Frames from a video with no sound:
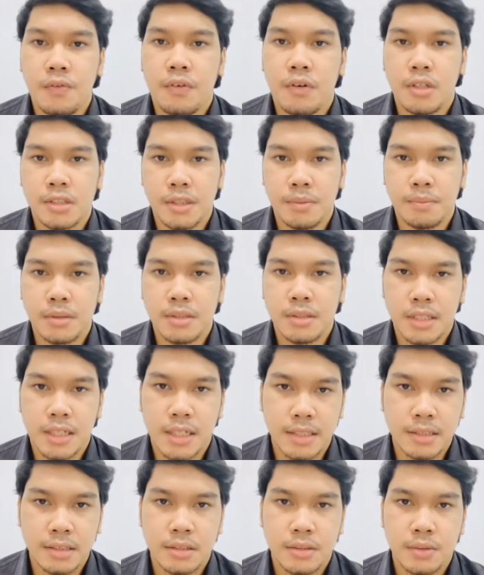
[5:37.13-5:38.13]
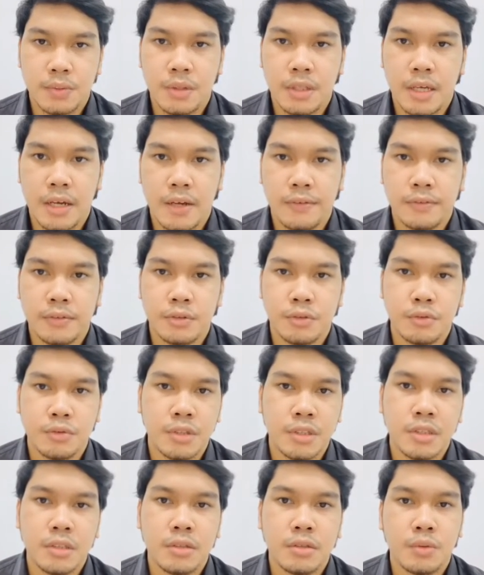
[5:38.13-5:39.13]
For the sample size, we have
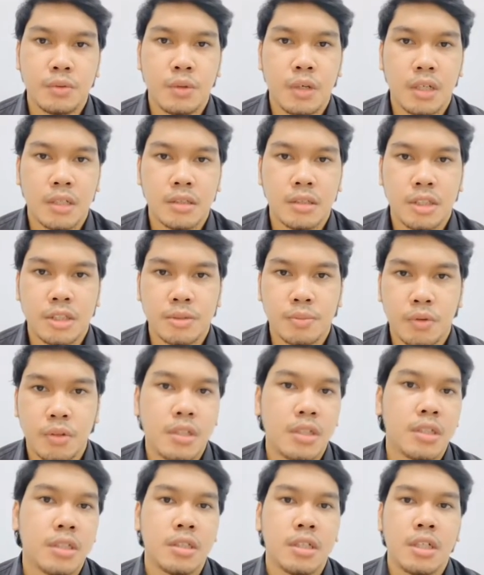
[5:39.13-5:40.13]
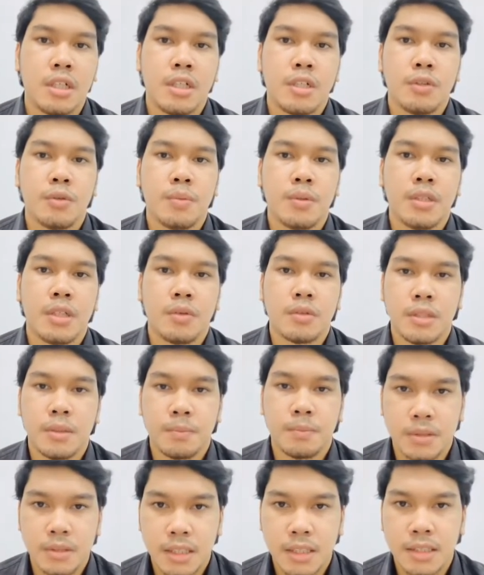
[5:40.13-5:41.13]
chosen 200 respondents to be our
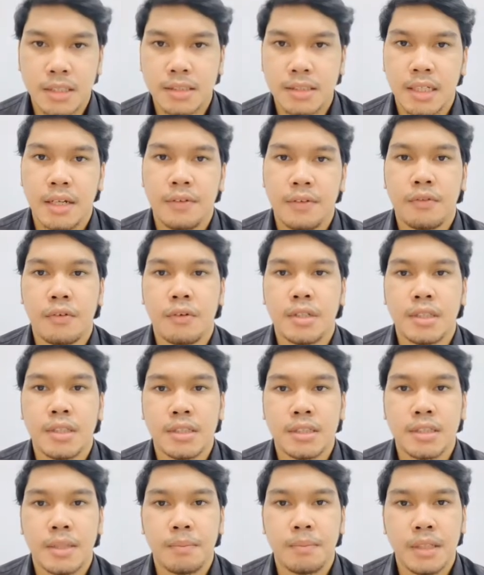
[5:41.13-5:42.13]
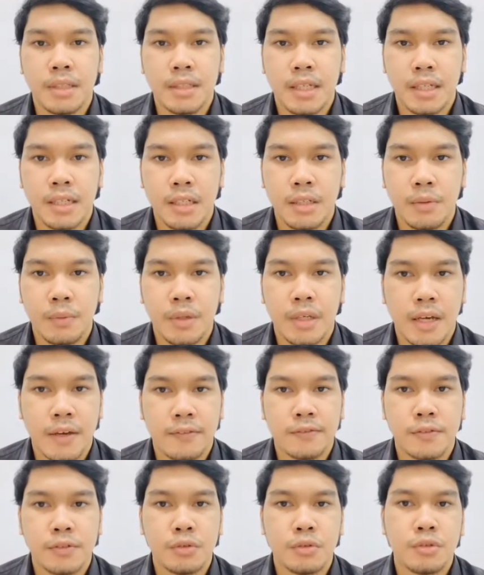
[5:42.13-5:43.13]
sample size, and for the sampling technique, we
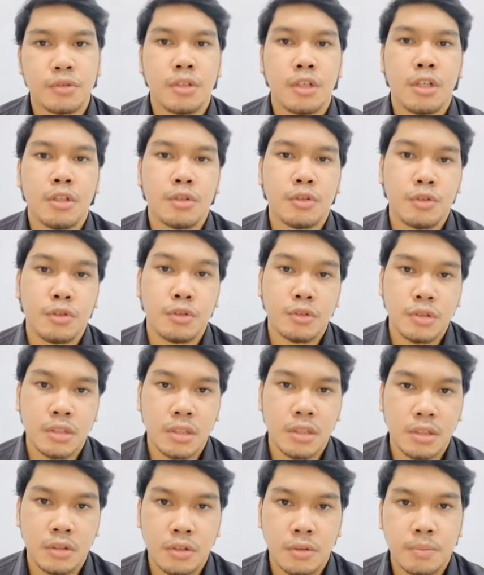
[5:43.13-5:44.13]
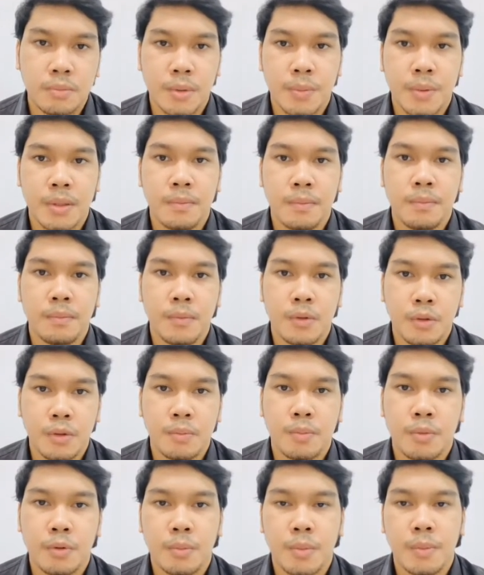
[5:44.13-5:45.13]
have chosen to use a
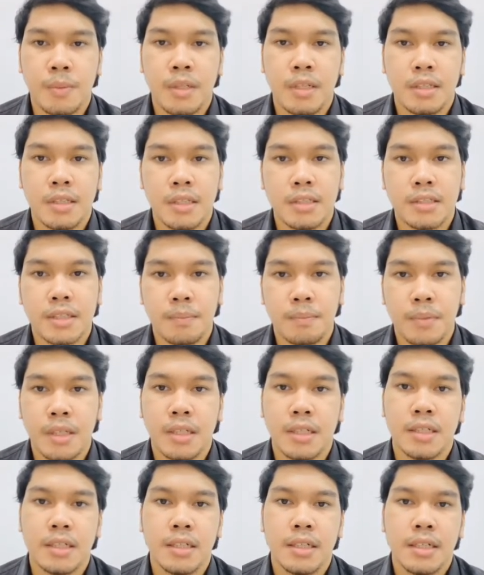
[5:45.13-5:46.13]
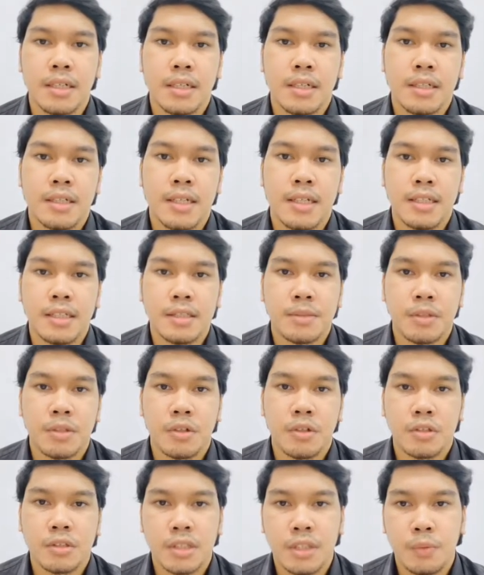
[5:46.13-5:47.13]
non-probability sampling. That is
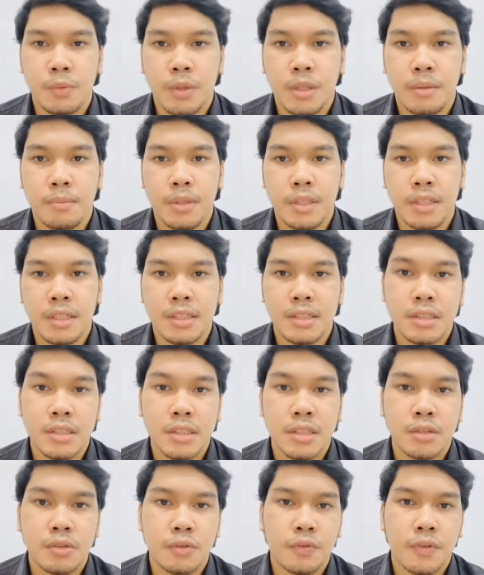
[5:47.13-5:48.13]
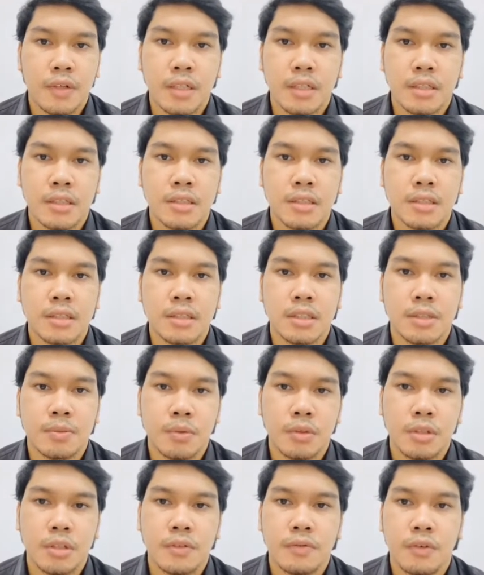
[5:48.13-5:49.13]
because it will be easier to find a
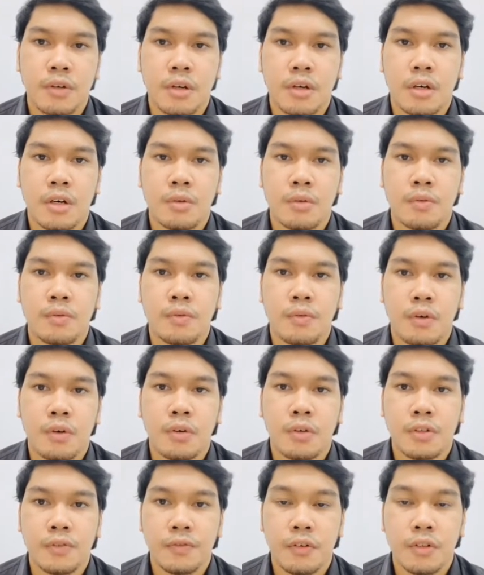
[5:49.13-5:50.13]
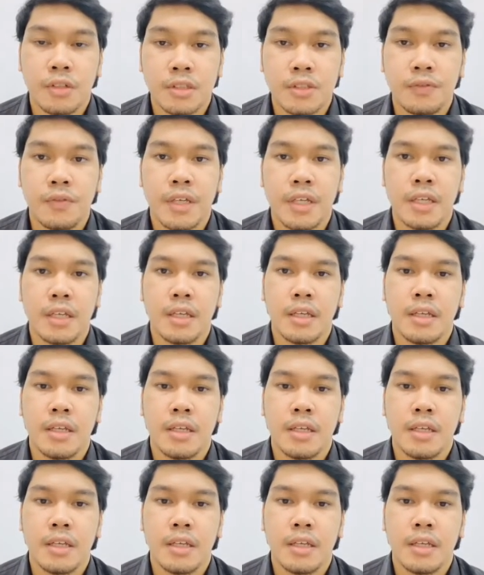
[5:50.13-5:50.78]
respondent for the survey.